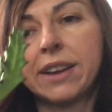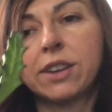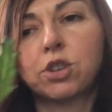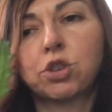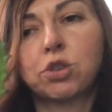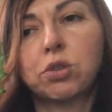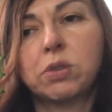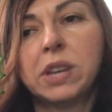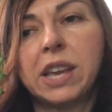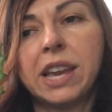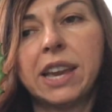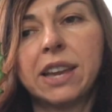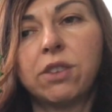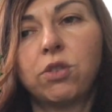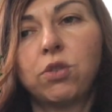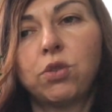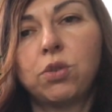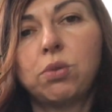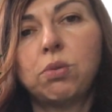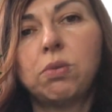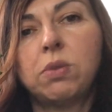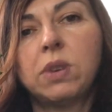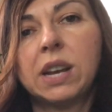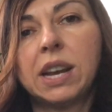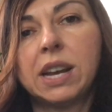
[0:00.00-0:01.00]
actually
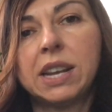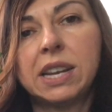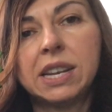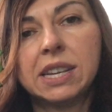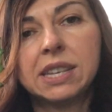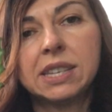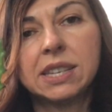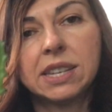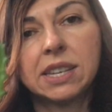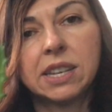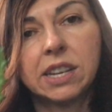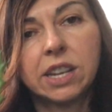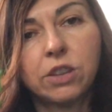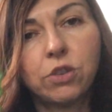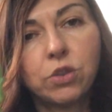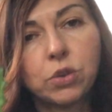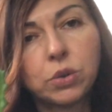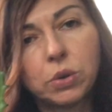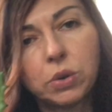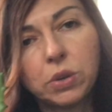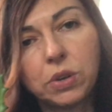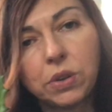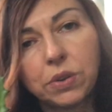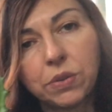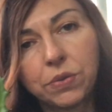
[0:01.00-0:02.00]
had 2 cuttings that I took